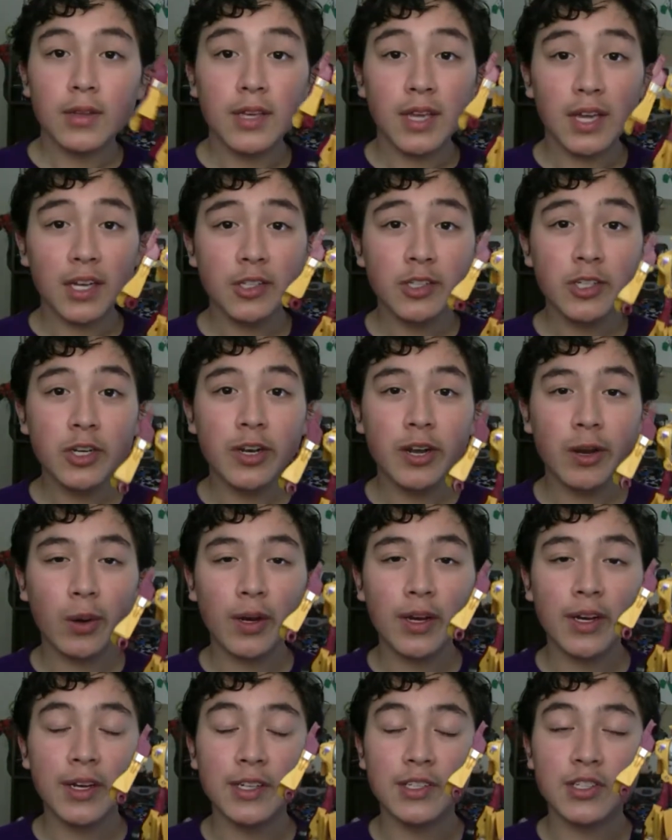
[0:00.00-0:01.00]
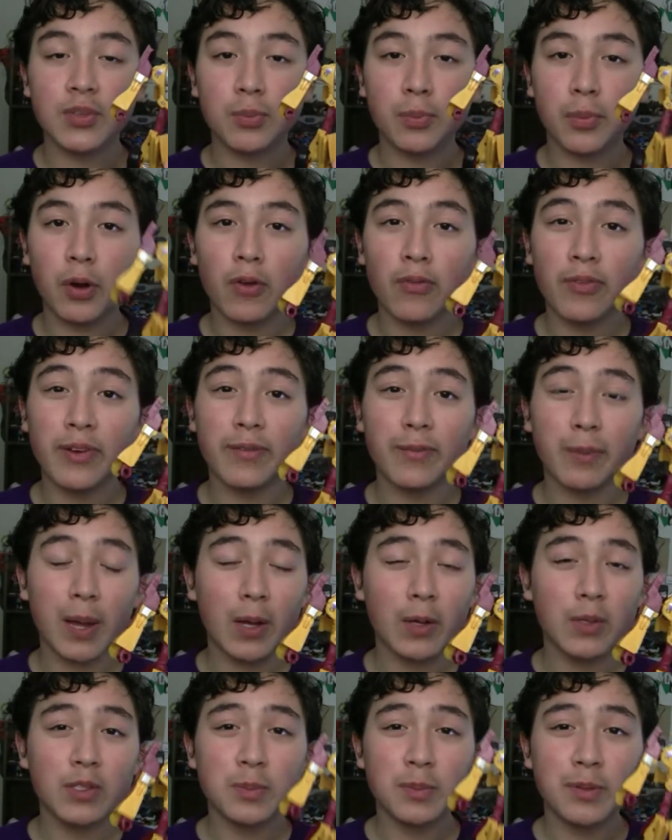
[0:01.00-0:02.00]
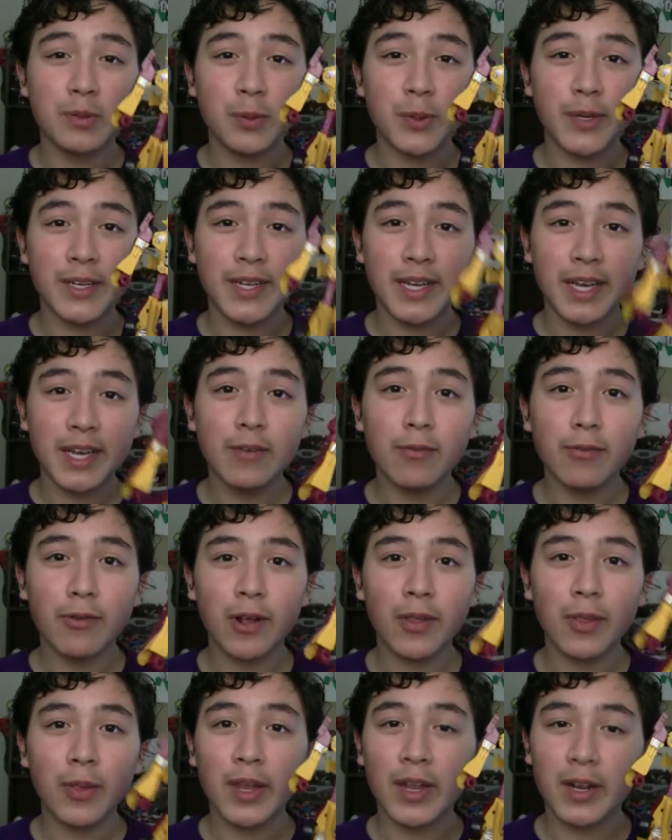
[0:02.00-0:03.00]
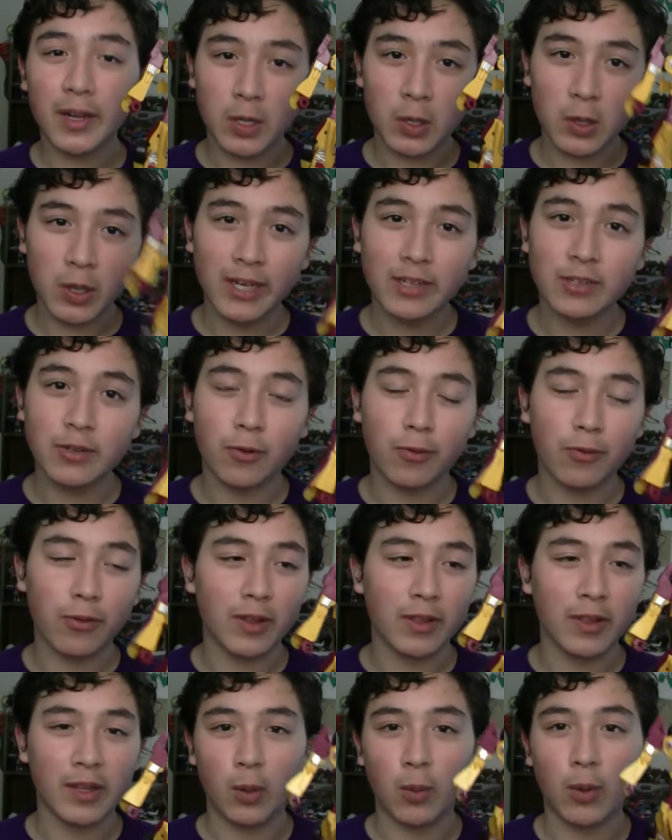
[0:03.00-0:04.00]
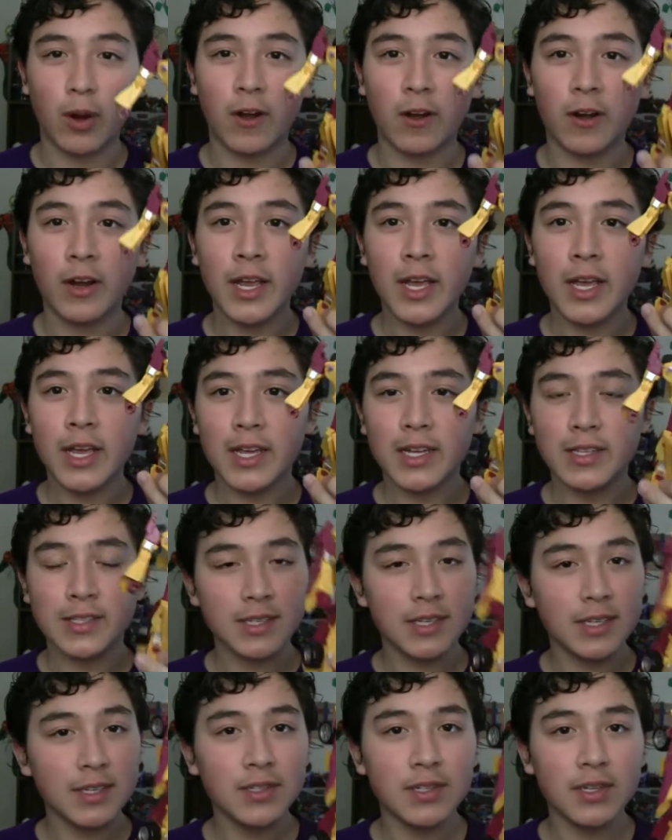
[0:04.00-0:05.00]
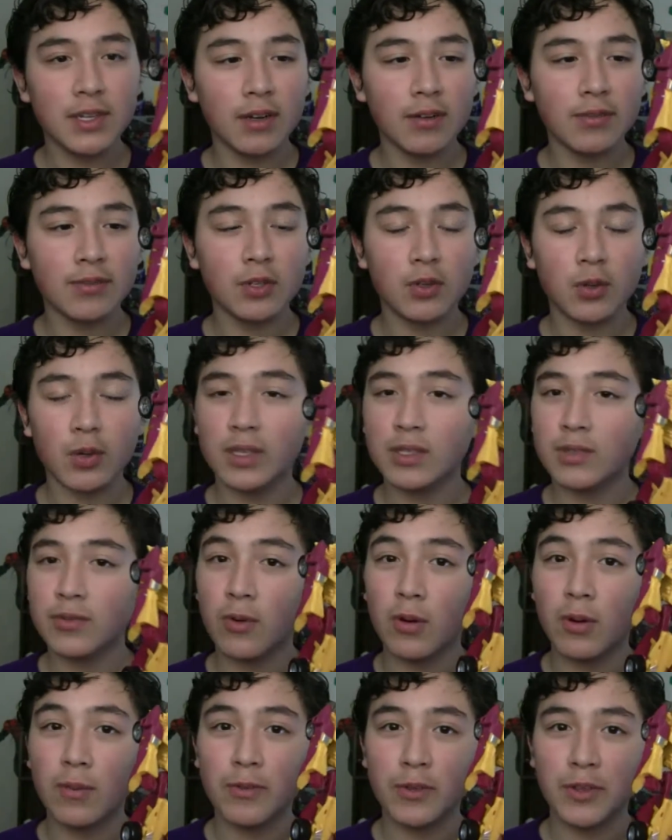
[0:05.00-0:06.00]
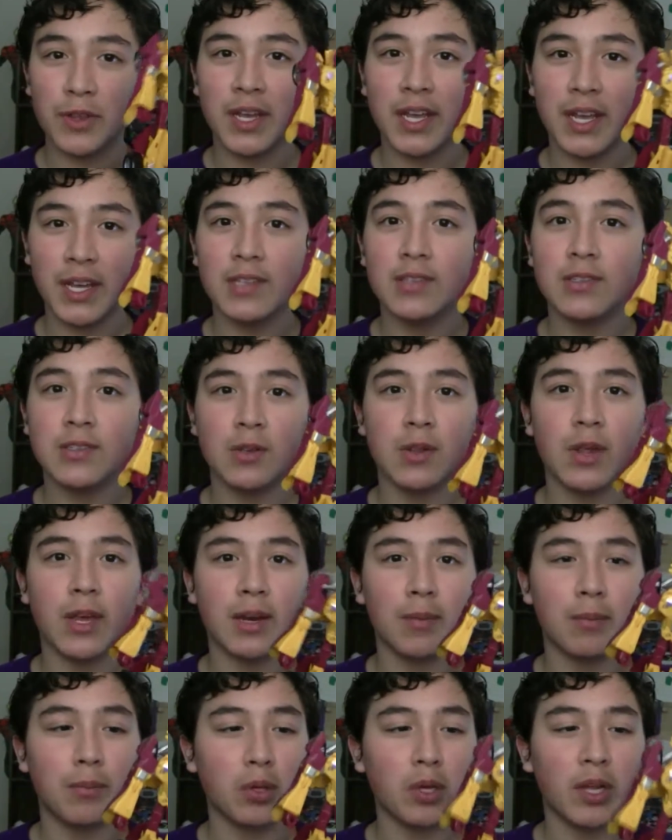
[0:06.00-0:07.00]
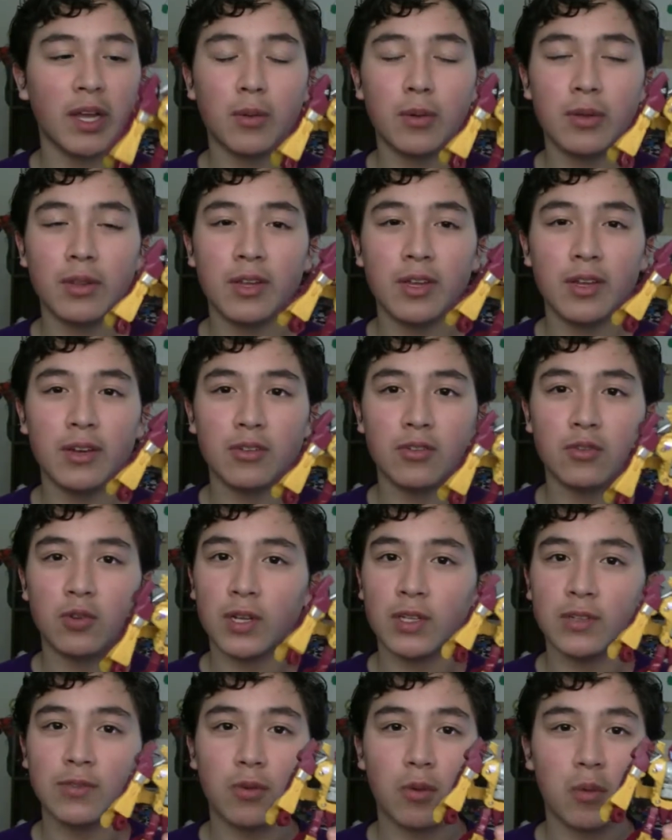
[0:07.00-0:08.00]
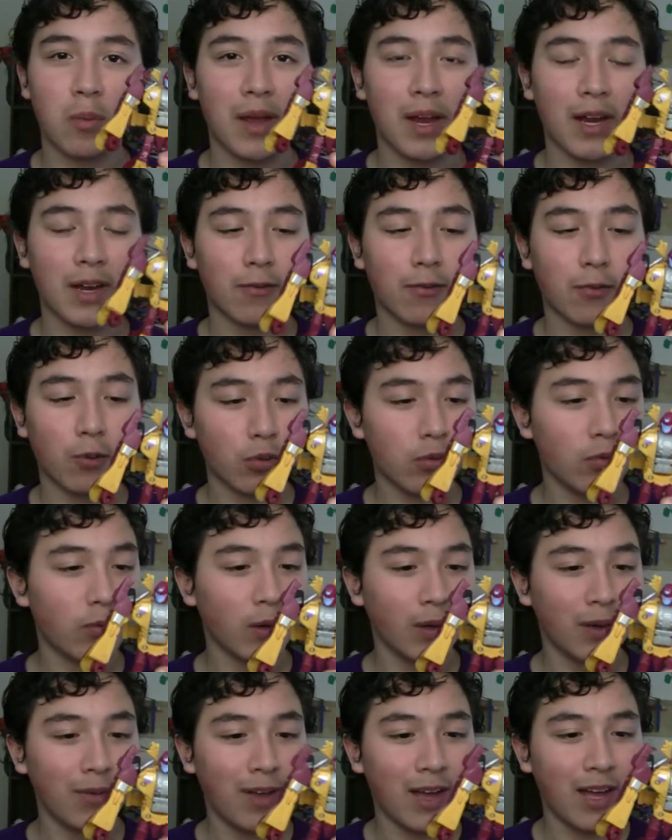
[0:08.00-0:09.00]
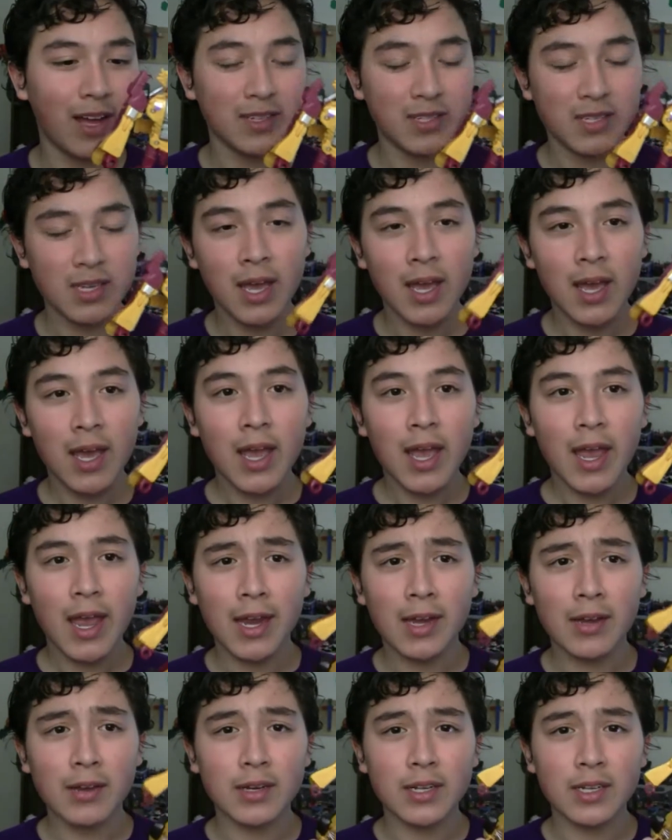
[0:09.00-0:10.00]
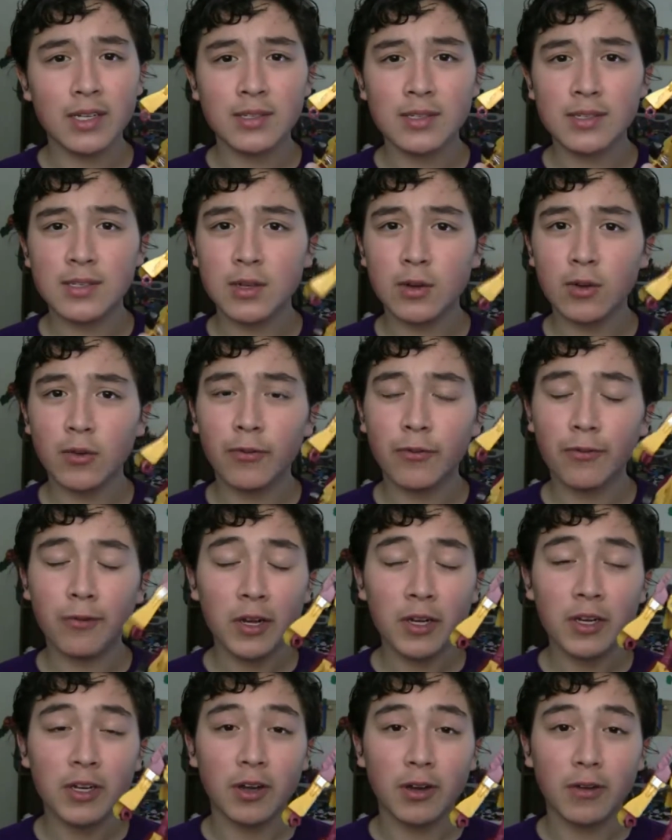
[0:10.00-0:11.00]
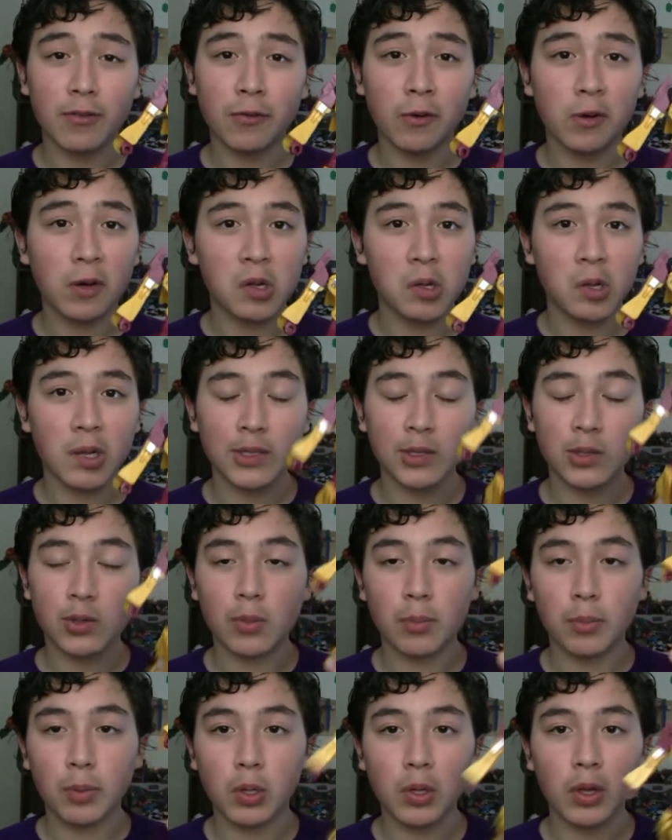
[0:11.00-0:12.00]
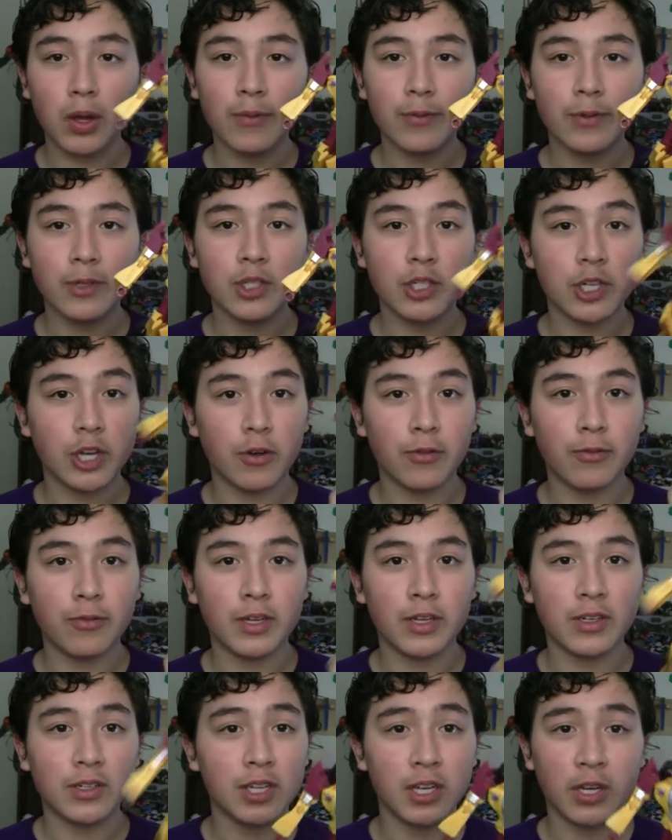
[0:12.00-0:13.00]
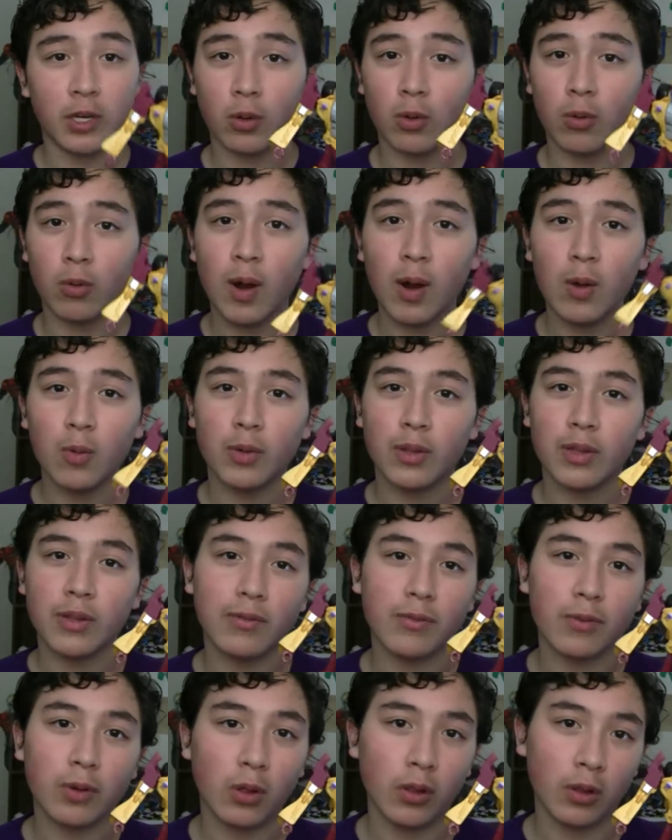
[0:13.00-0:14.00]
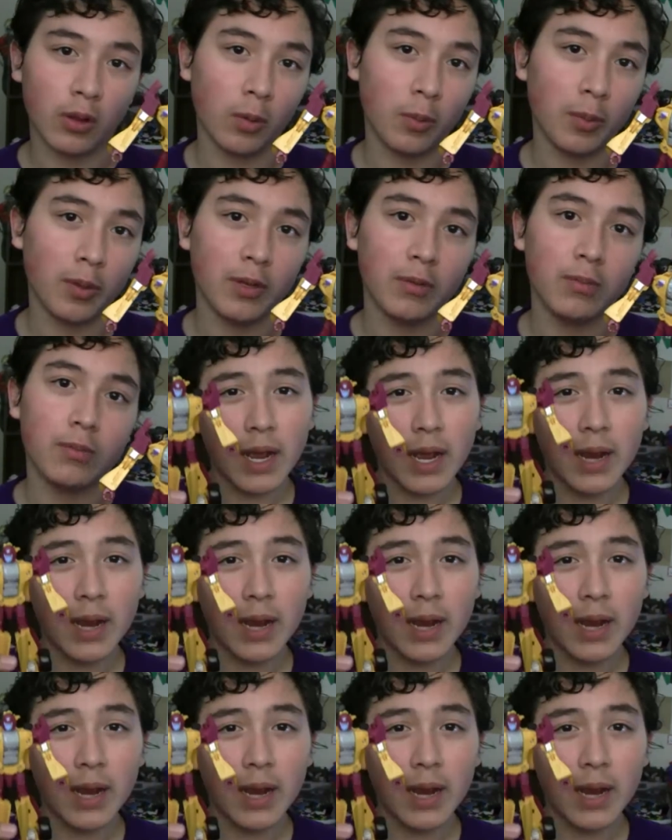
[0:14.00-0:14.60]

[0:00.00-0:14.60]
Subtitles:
The engineering gets a perfect balance between kid-friendly and collector-friendly, where it's easy enough to transform for the kids so they can play with it and transform back and forth really fast, and it's still fun enough for a collector to pull off a shelf and tinker around with it for a little bit.